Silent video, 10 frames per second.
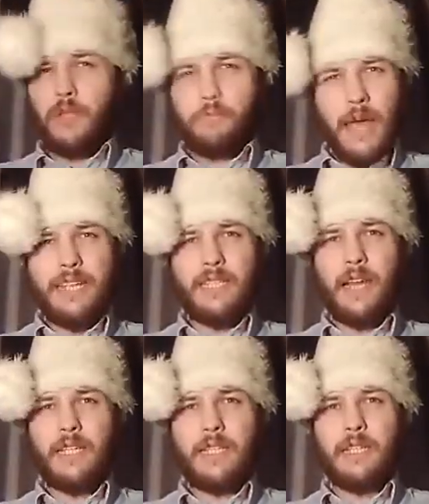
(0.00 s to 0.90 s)
was
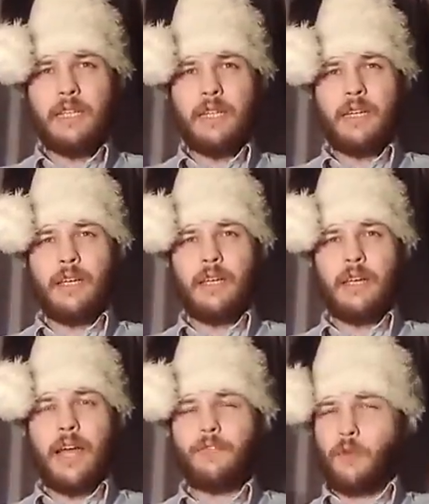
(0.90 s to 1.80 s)
baseless
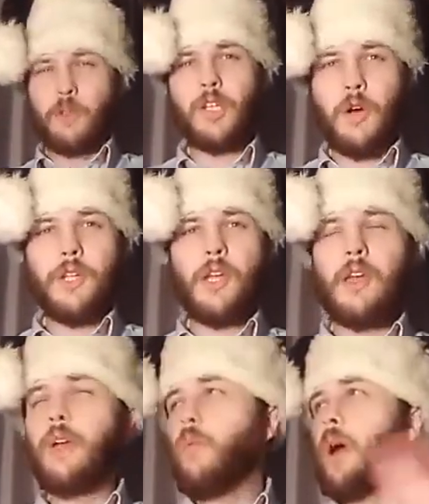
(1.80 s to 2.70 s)
and a falsehood,
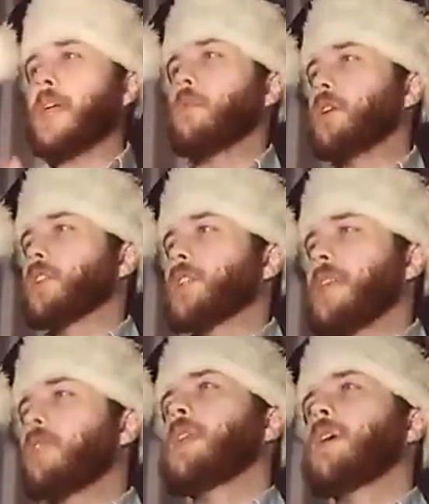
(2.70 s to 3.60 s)
why he wouldn't just
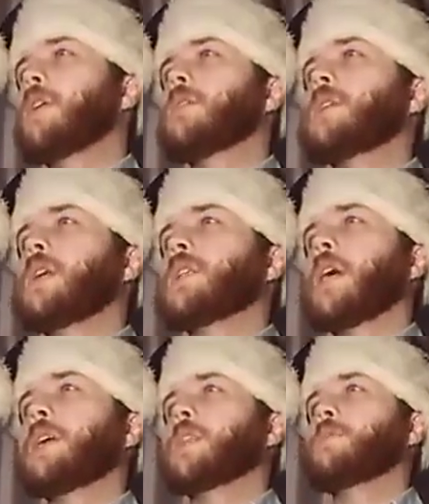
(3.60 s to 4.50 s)
end the video at 28
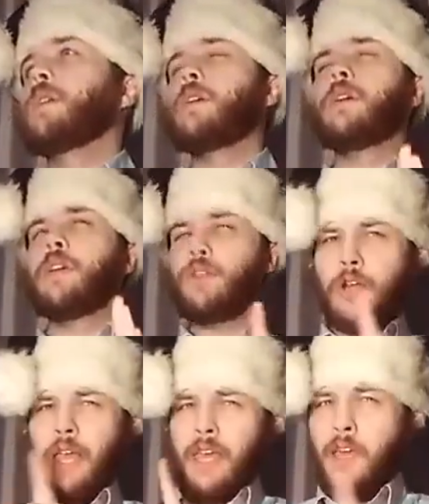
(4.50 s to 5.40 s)
seconds. But you're
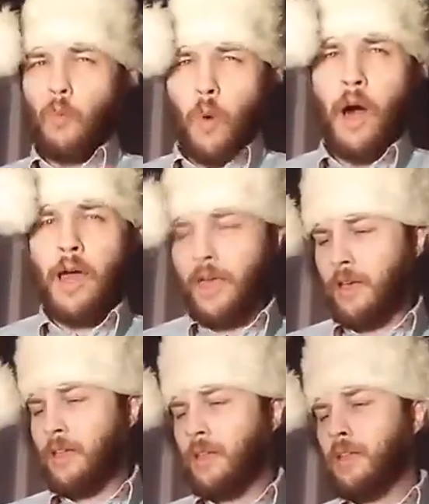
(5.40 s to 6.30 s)
going to hear why.
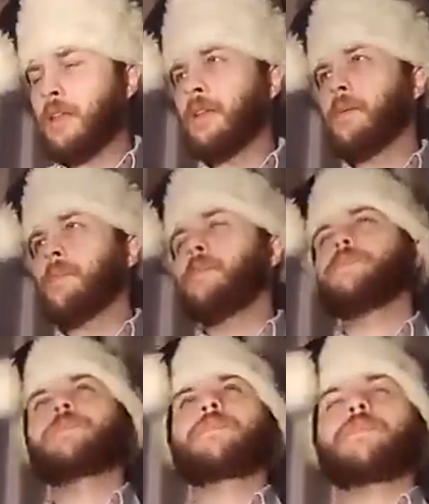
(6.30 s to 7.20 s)

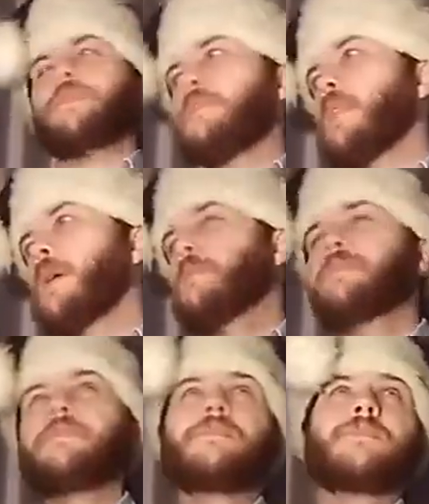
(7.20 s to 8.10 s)
Sid or
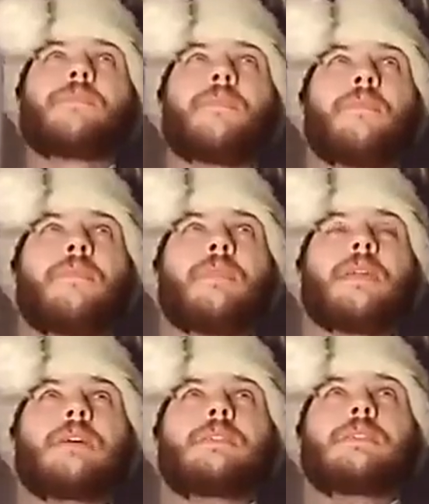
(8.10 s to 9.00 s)
harassed anyone.
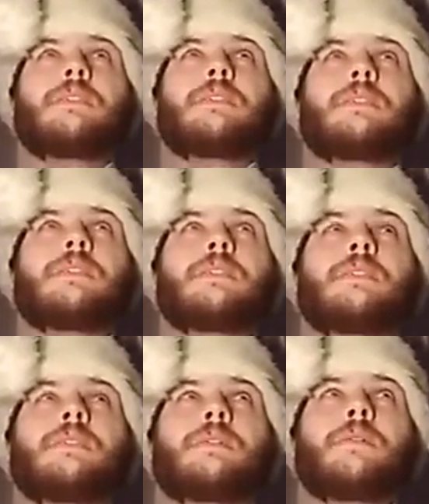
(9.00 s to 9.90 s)
I am
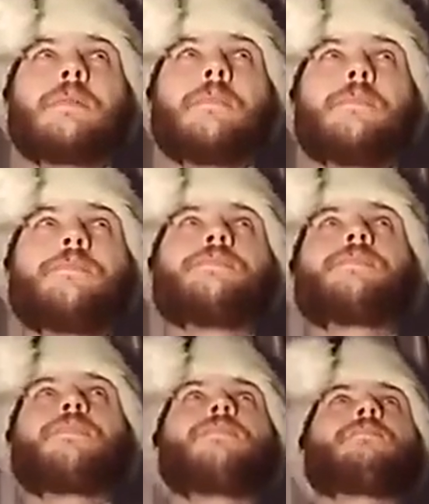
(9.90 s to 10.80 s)
not guilty of
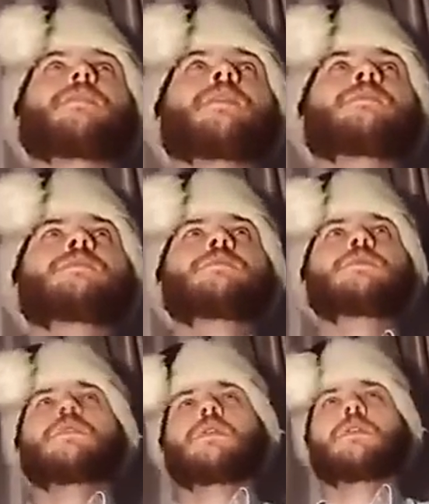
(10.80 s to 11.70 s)
any criminal
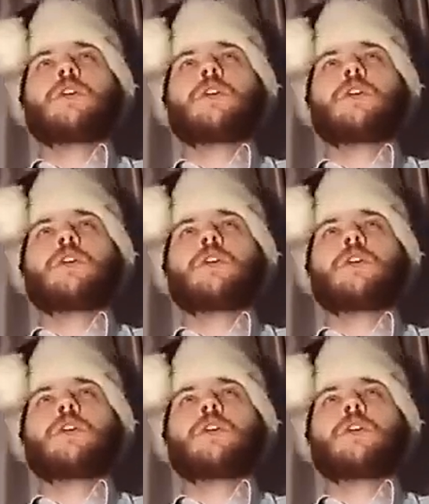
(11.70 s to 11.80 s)
wrongdoing.